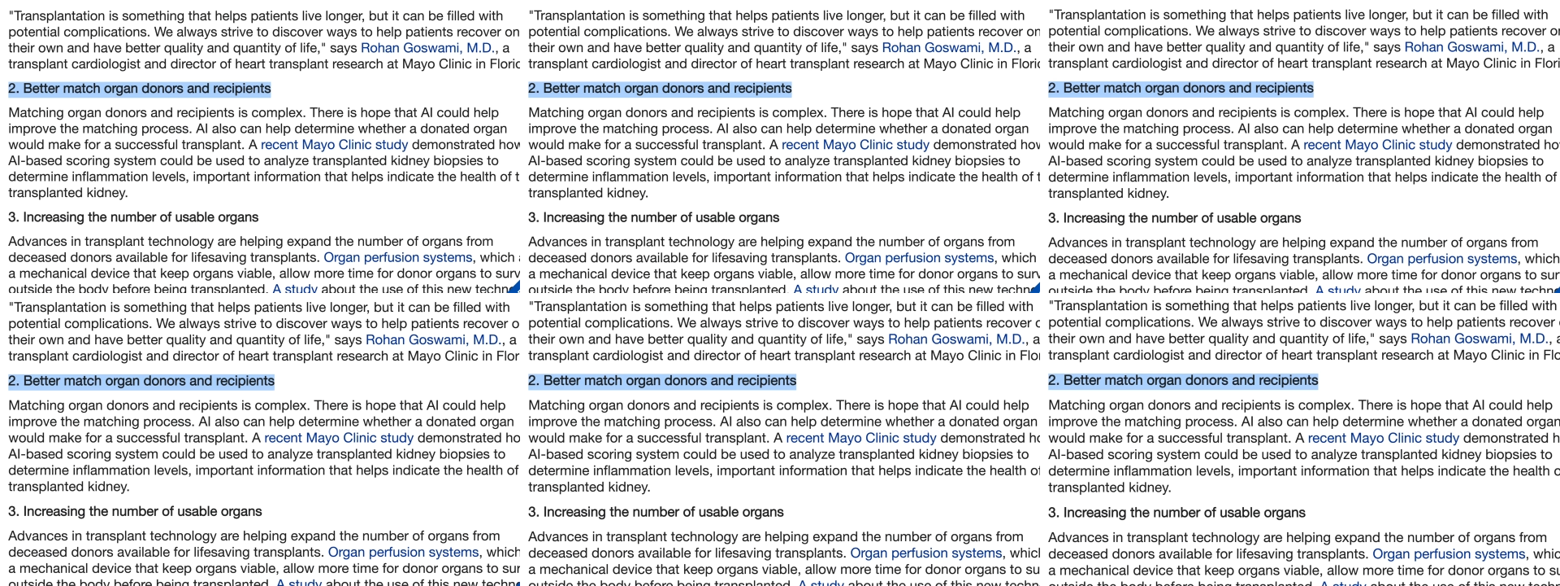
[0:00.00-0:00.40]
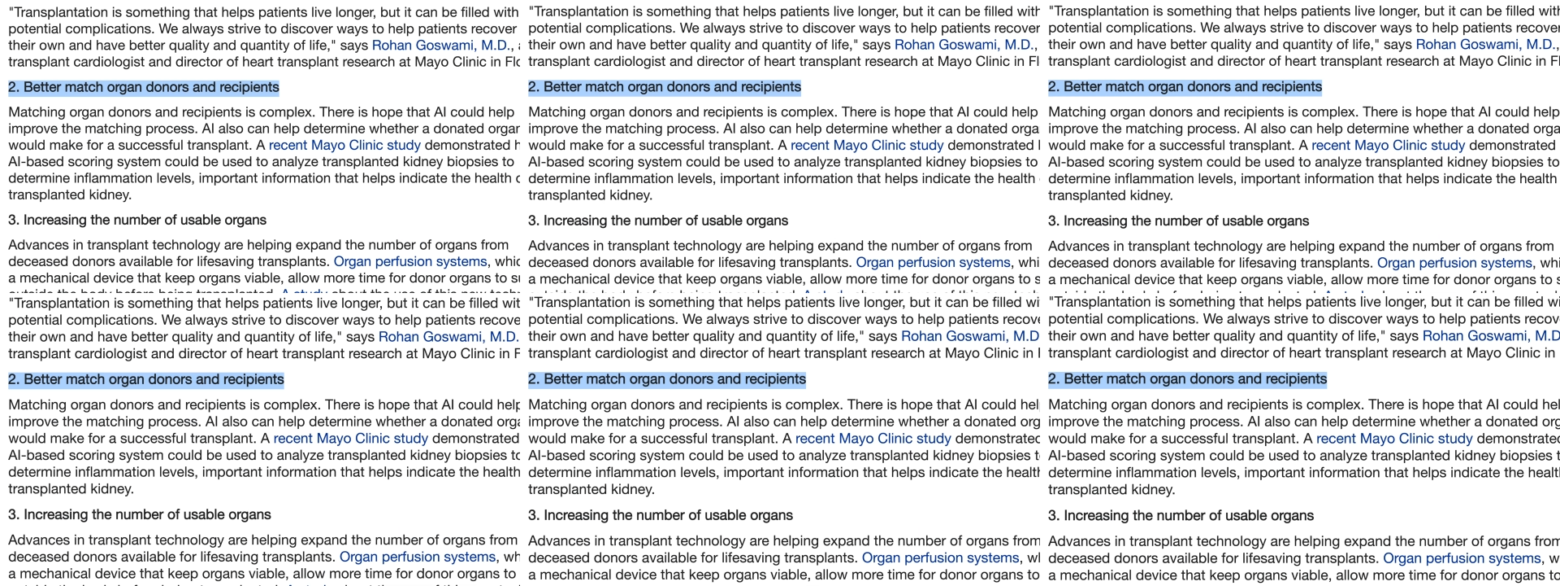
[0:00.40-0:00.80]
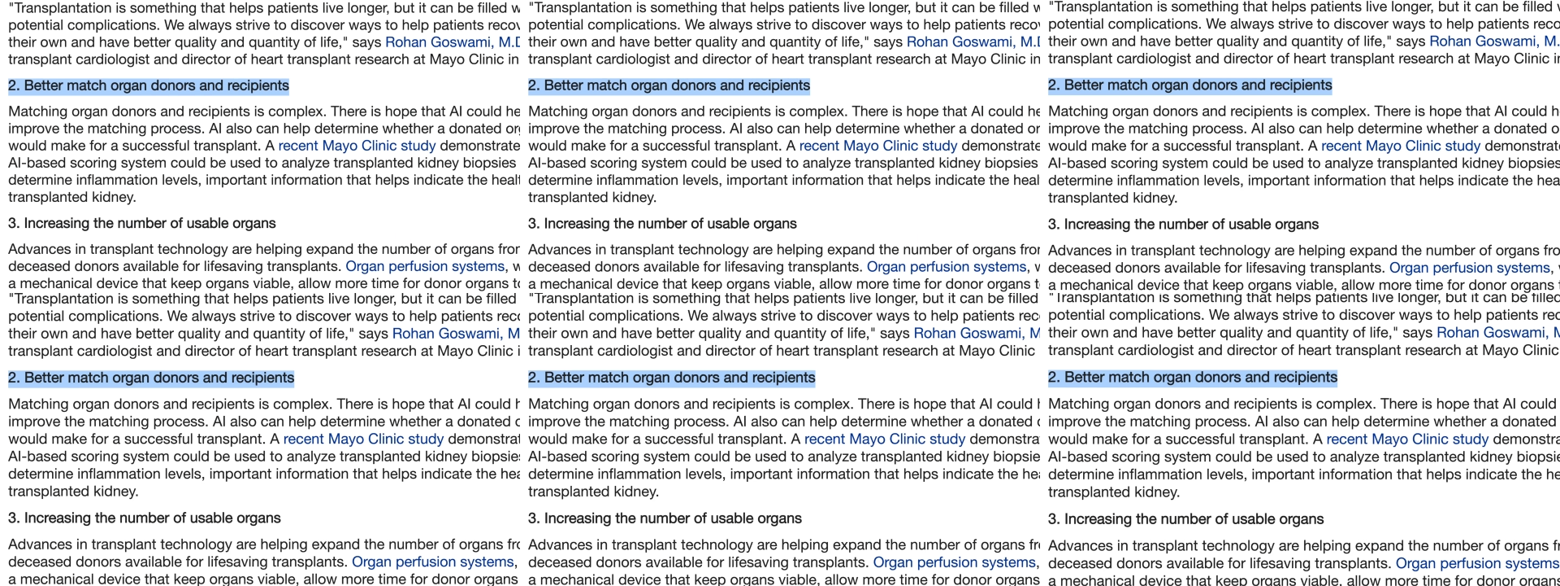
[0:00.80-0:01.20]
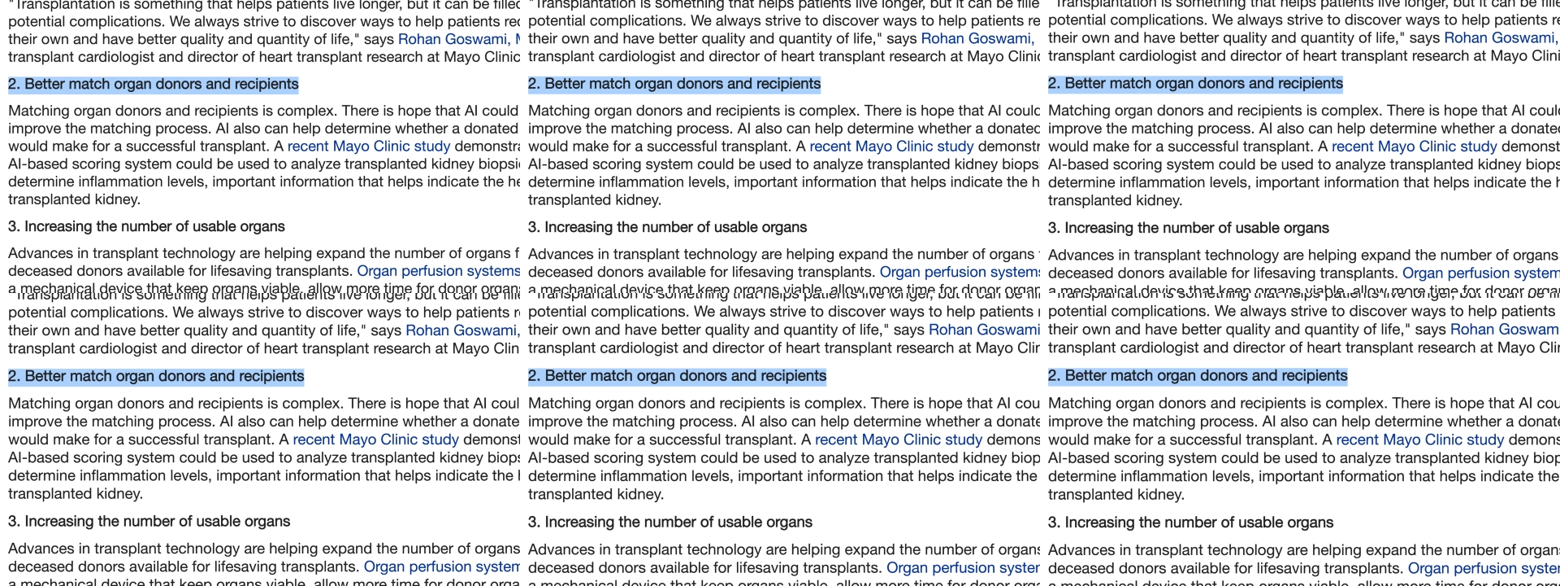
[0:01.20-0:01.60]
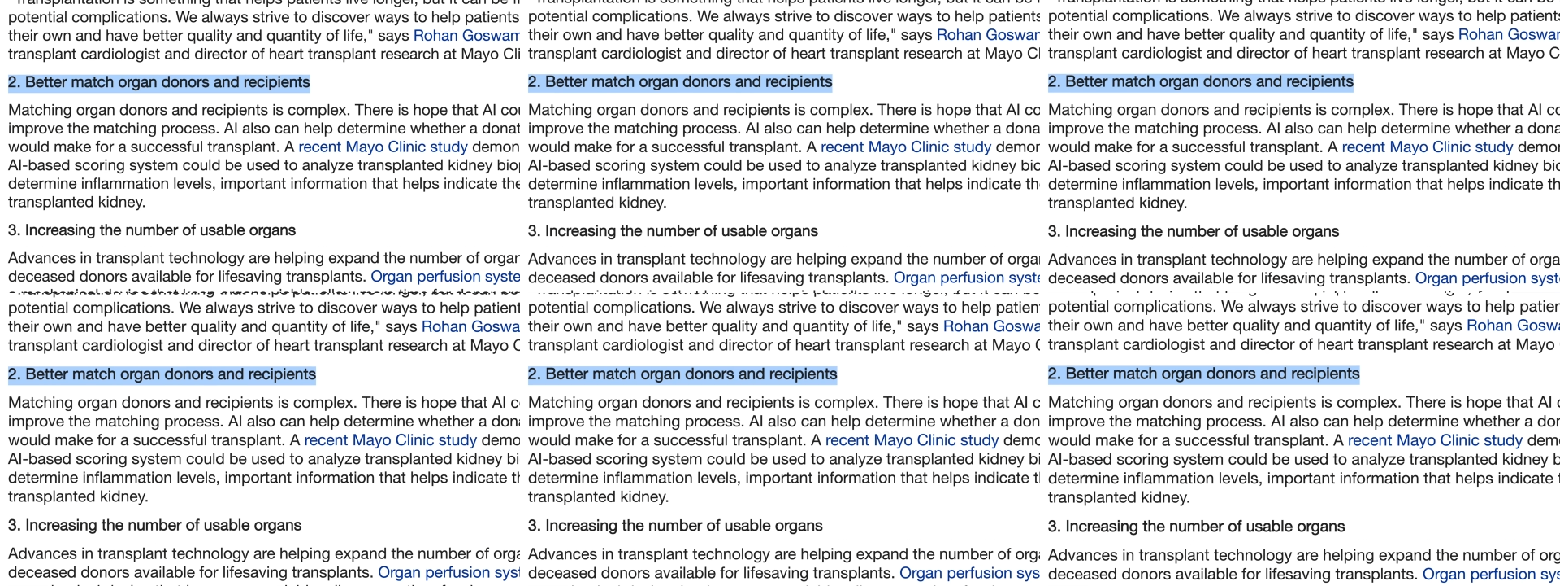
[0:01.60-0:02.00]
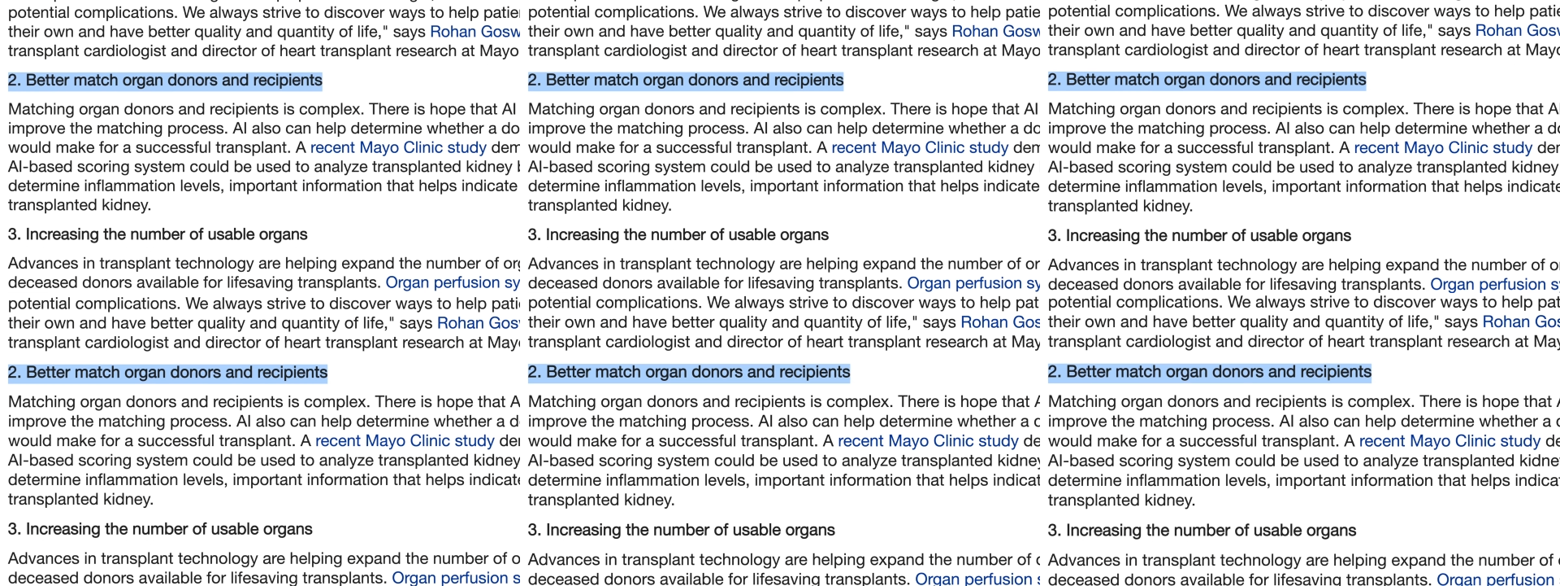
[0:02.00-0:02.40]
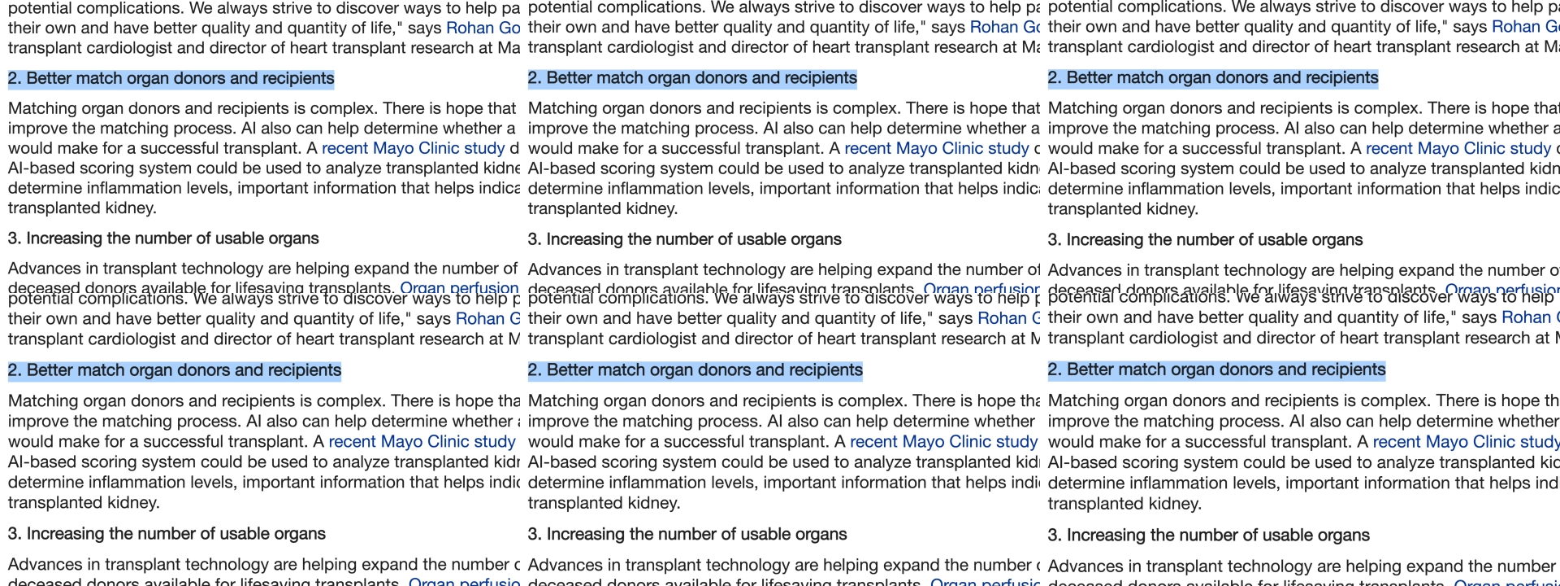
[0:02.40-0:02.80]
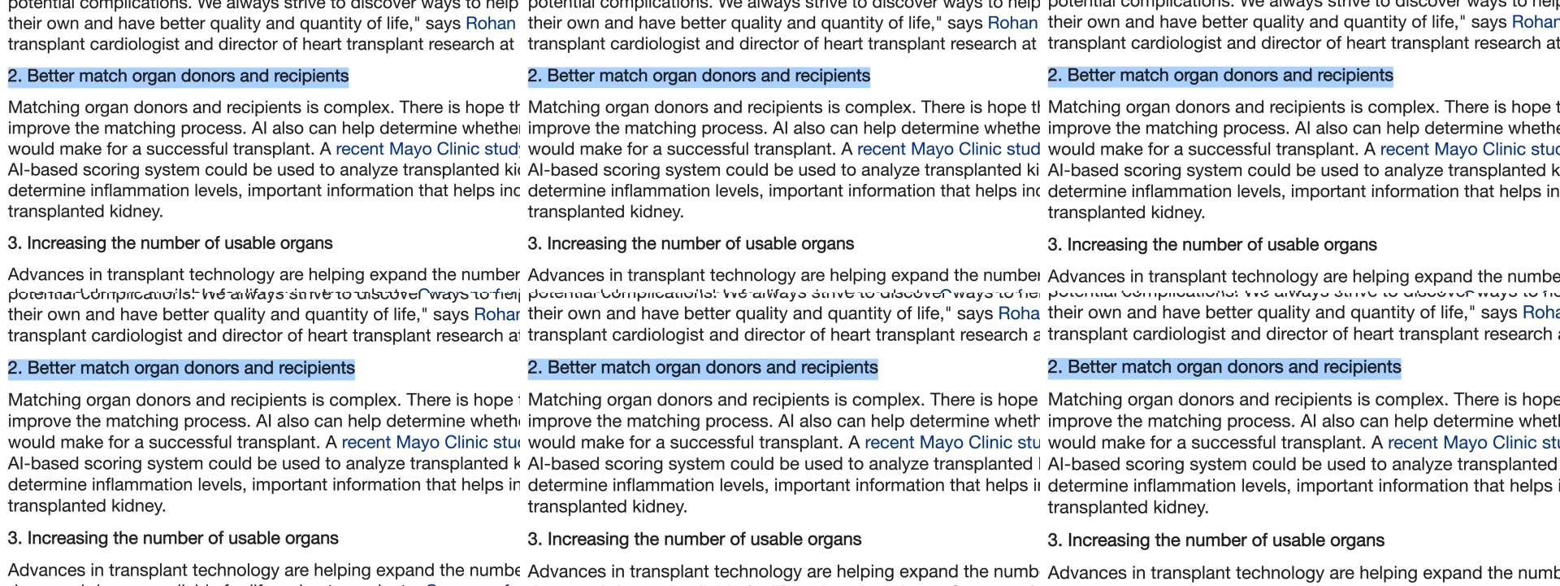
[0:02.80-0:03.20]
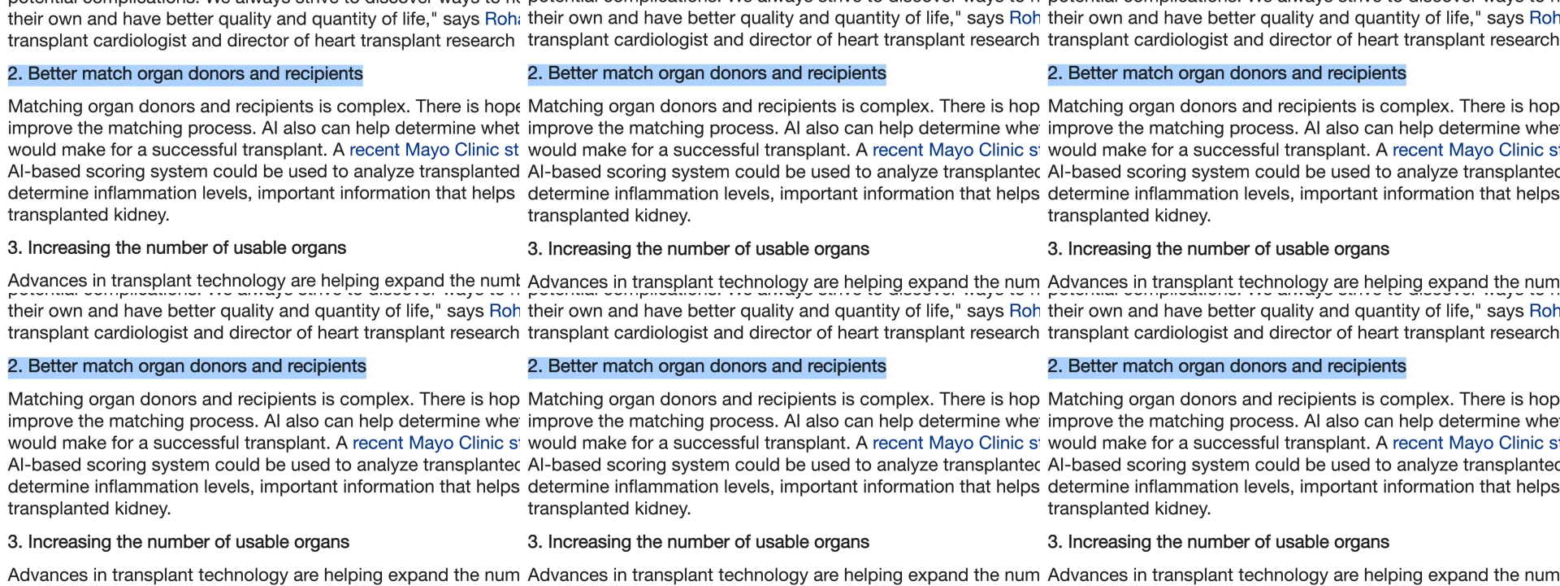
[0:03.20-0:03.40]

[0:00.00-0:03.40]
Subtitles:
Nobody's mouth can be seen.